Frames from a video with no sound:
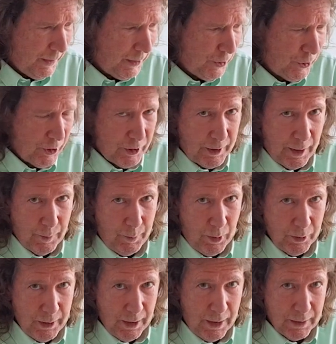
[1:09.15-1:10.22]
He's just done a
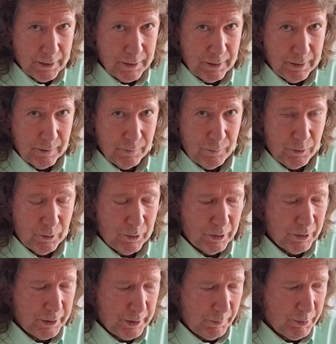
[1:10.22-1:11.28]
podcast
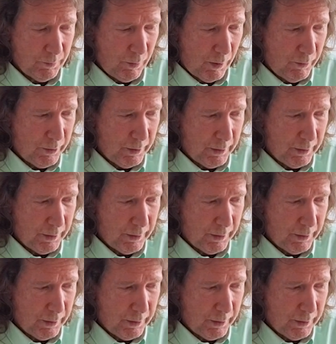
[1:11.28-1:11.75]
for Shepherd Wallen.